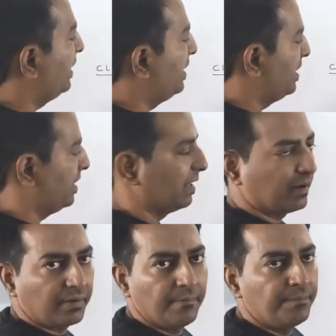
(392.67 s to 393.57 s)
did
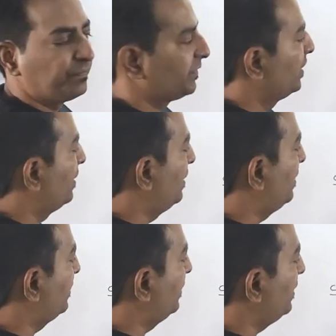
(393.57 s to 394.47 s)
here
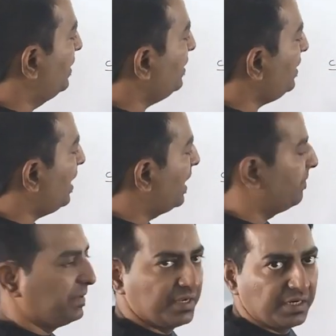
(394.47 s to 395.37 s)
is in the
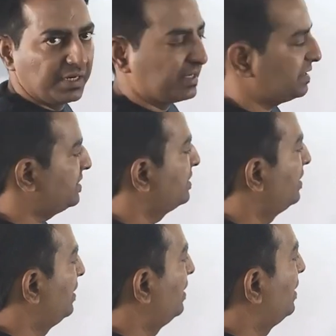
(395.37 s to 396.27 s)
IP address,
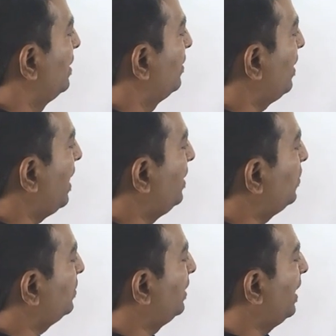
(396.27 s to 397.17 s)
I
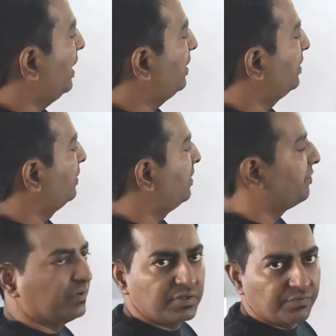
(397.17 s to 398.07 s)
looked at the
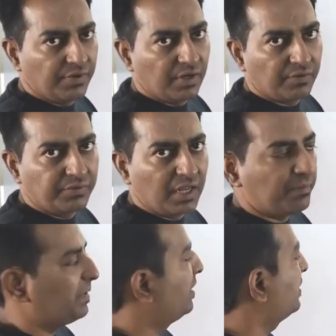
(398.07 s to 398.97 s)
first field of the
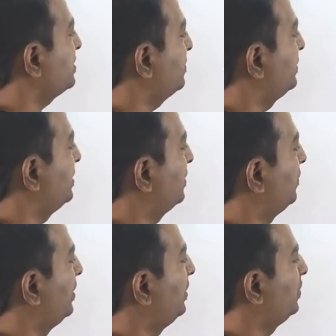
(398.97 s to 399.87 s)
IP address, which is
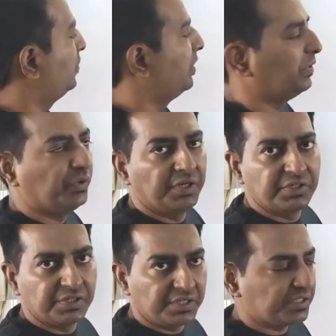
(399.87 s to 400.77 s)
1 to
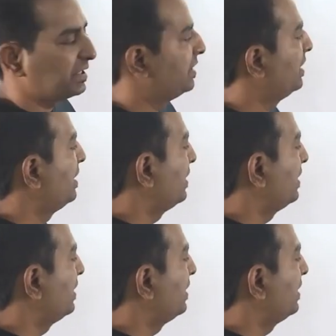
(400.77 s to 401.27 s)
126.